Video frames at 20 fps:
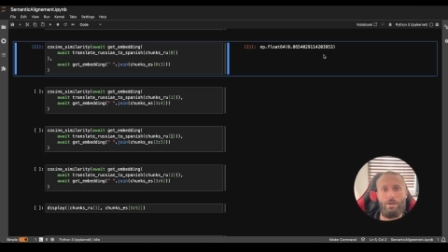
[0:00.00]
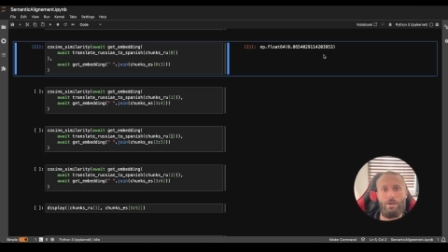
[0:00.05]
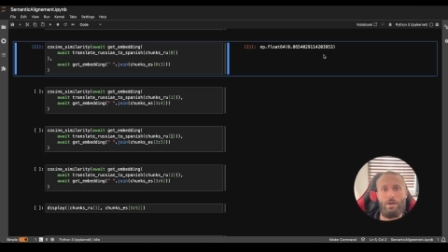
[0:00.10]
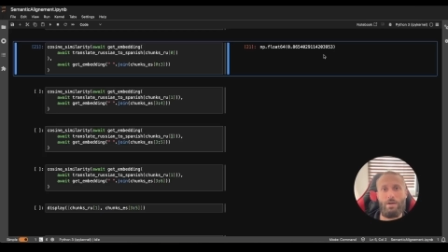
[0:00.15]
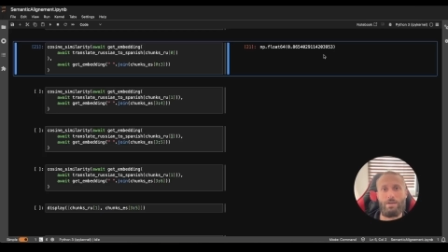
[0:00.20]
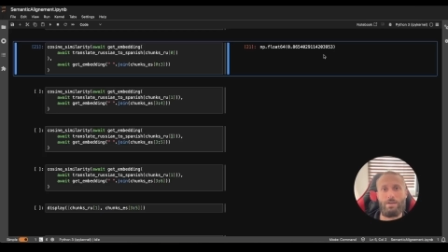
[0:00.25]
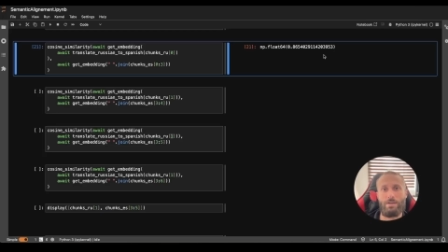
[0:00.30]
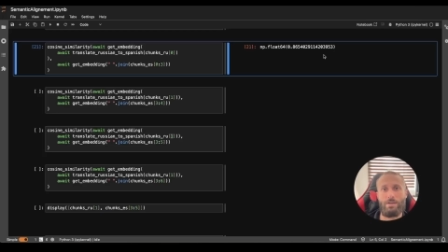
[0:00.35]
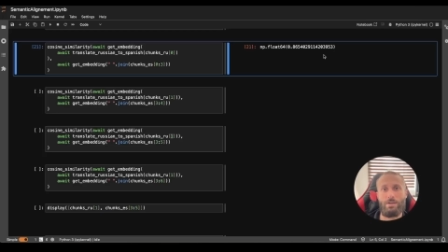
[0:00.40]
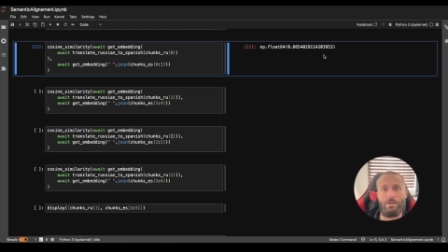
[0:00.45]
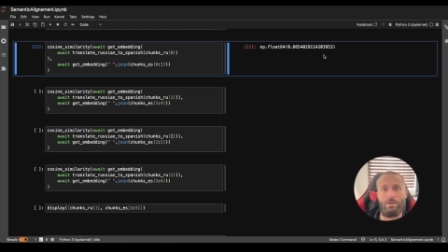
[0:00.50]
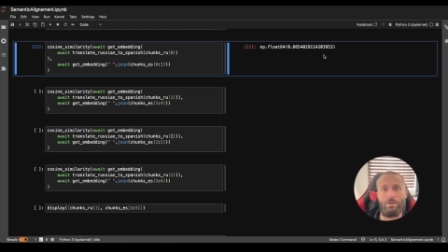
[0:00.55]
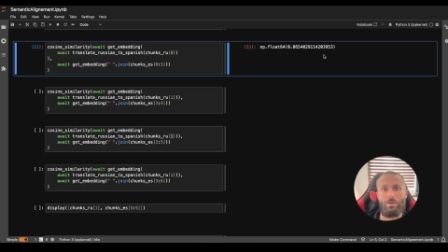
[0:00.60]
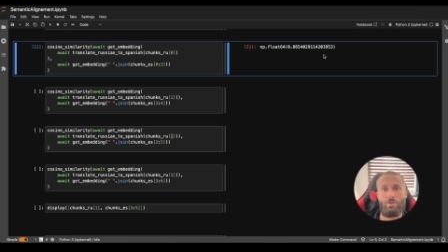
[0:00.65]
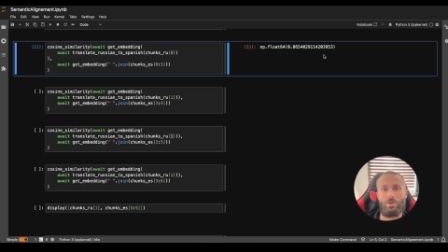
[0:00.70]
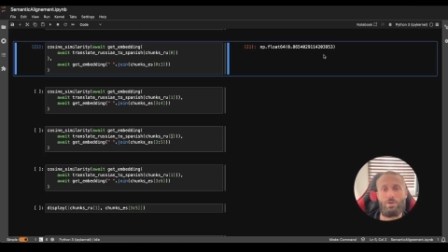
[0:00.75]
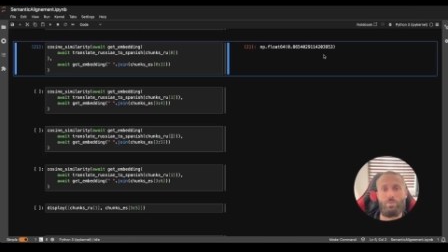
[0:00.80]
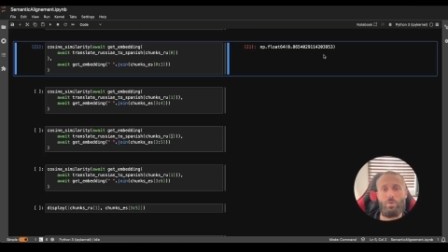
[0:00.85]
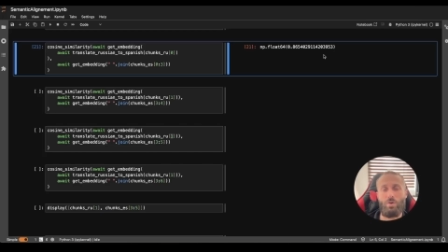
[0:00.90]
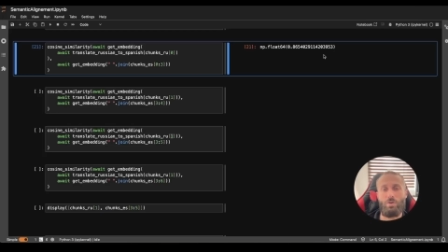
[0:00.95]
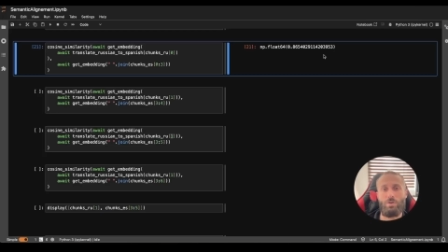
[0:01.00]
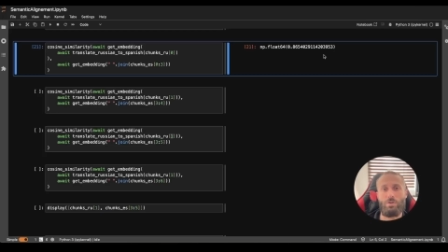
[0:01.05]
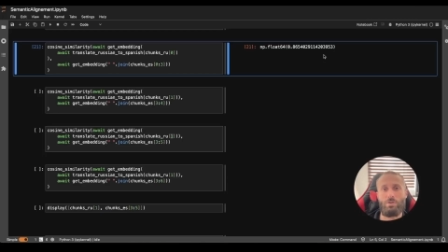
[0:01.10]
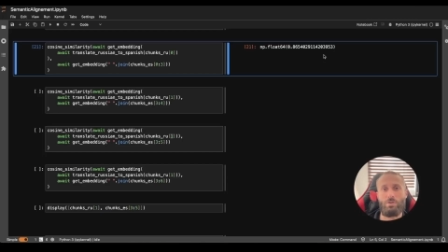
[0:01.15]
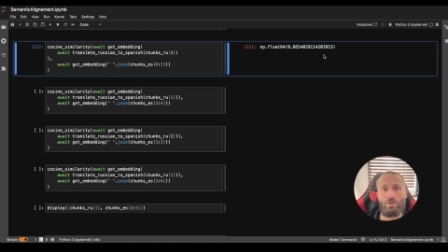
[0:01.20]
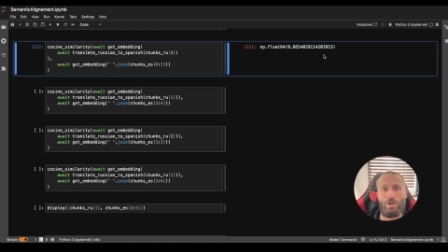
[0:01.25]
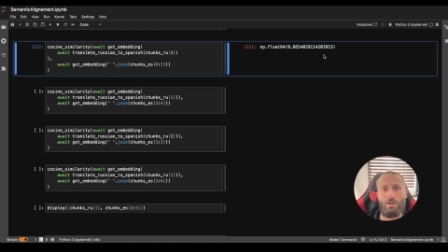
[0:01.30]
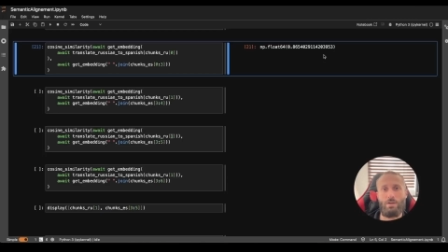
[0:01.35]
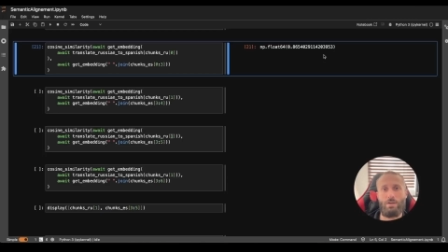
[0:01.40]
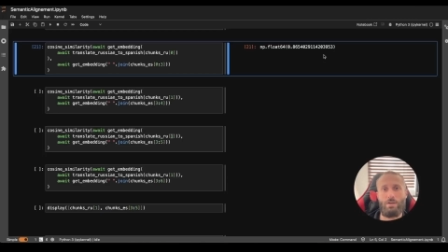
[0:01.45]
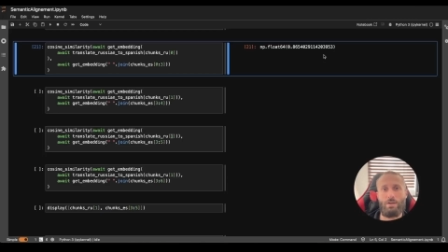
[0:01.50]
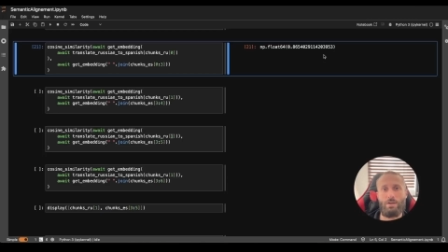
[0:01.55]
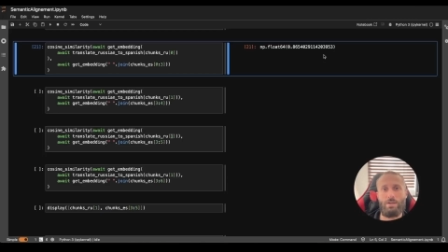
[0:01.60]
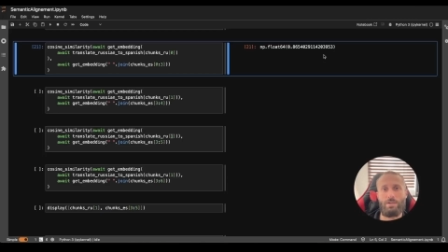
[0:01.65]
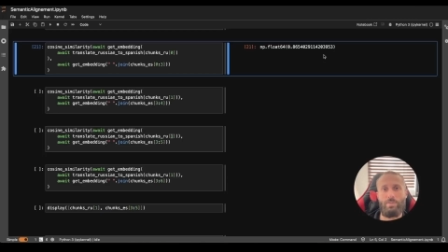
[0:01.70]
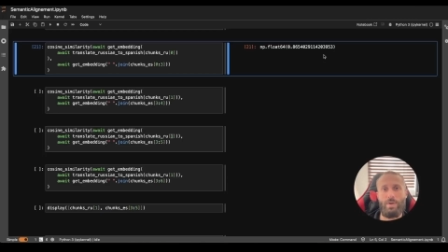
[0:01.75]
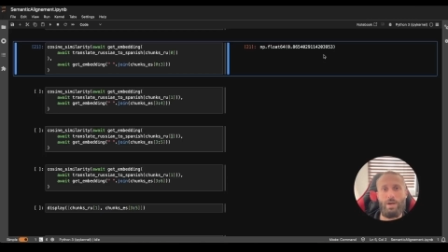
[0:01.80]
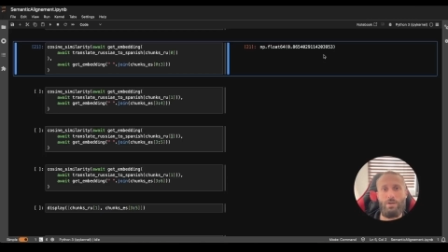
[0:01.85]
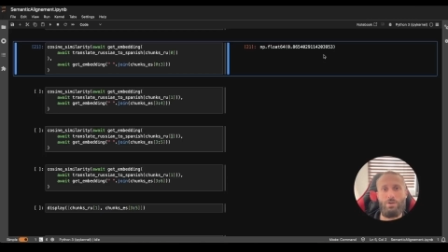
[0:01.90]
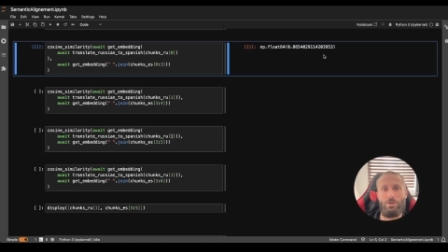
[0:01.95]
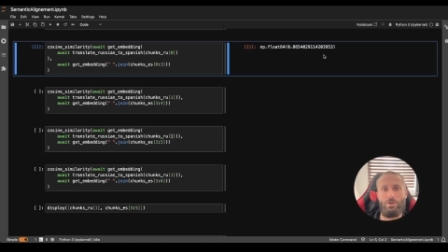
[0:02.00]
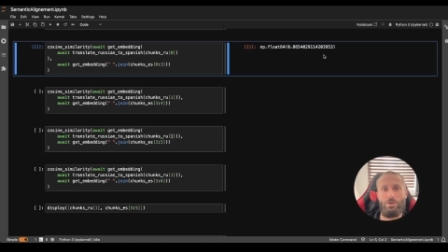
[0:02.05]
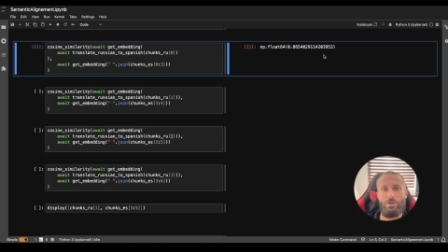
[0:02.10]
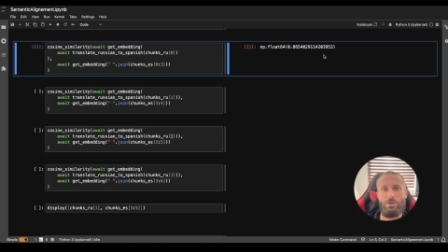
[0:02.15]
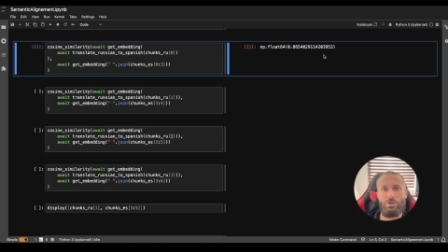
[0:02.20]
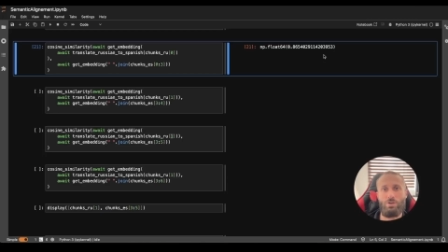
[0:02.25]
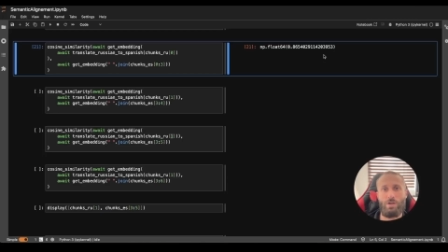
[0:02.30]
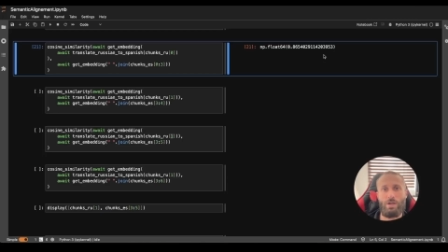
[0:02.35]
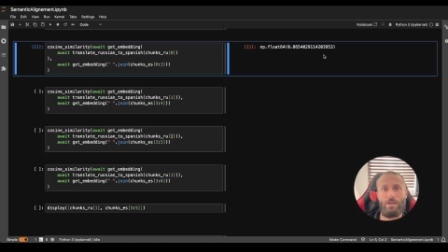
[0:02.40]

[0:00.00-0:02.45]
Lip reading: the corresponding chunk in Spanish edition